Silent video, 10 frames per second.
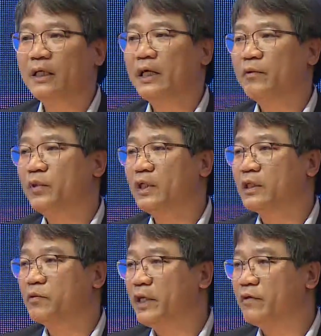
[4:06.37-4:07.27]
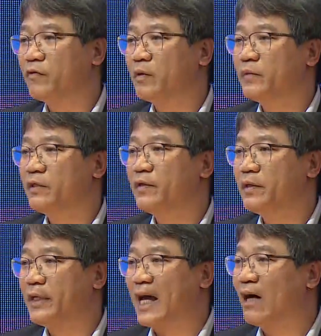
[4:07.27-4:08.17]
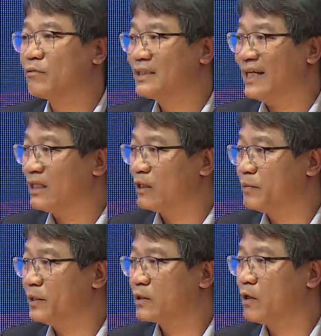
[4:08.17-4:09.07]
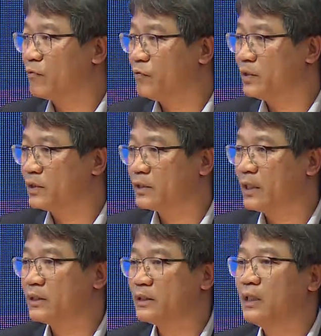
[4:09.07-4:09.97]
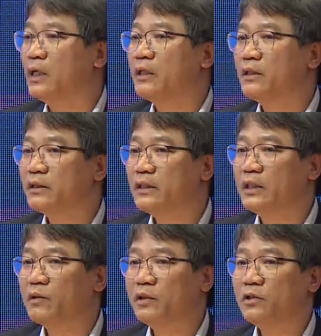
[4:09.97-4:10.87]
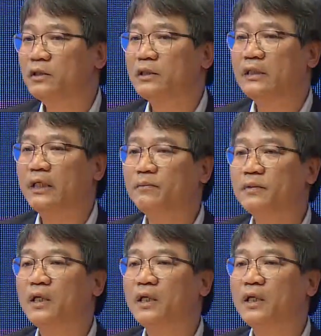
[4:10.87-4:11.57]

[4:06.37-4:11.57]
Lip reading: And we agree from the very outset of the conference that the situation seems